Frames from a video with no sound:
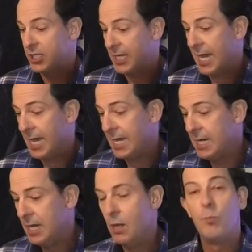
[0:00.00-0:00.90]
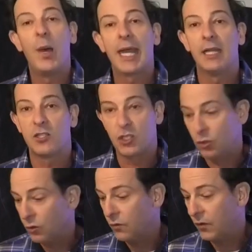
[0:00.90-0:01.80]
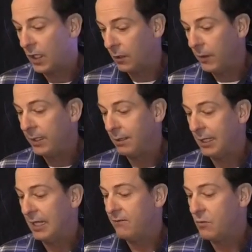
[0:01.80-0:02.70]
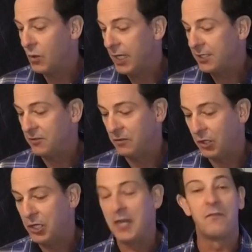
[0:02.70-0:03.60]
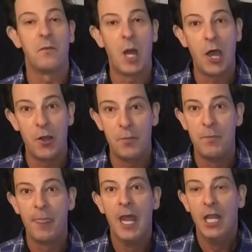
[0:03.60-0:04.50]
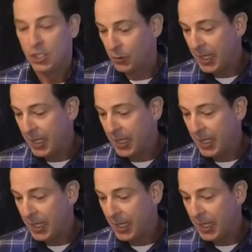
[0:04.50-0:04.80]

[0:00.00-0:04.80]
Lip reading: day back at school following 11 weeks of learning from home. So we